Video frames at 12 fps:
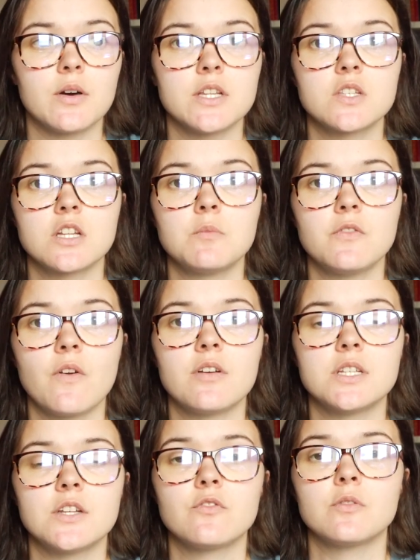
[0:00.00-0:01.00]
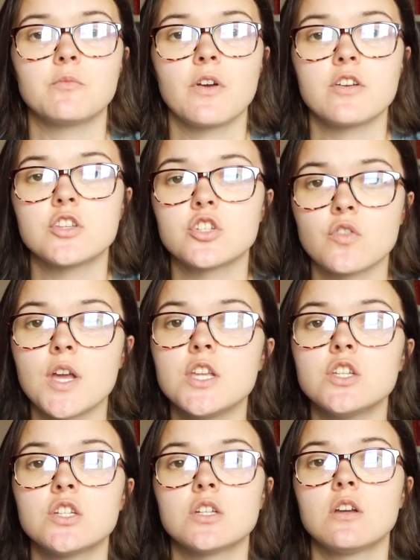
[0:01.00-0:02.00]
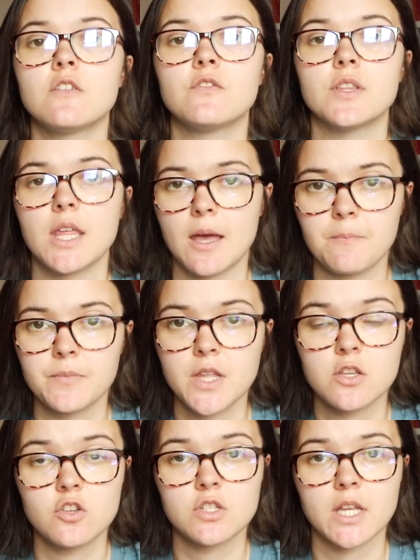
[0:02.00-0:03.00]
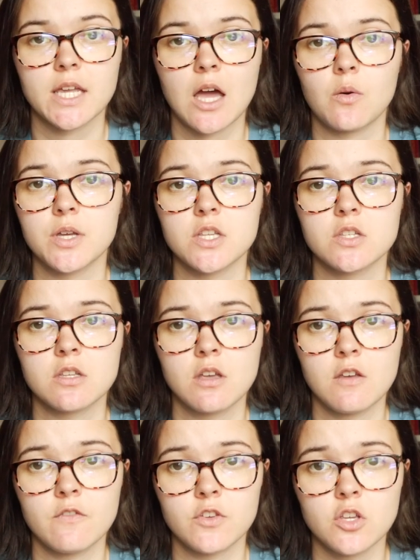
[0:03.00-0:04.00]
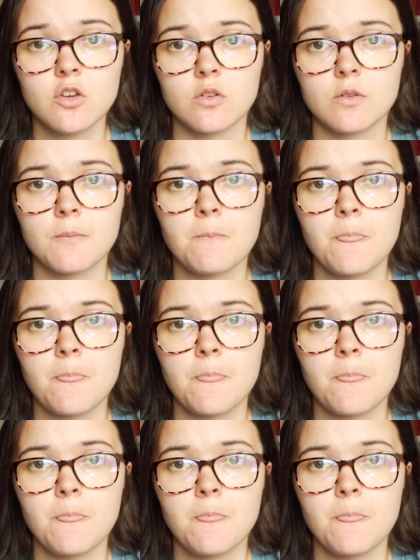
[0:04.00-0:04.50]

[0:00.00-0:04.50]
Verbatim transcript: and it's going to be very different, very strange for them, just like how it is for you.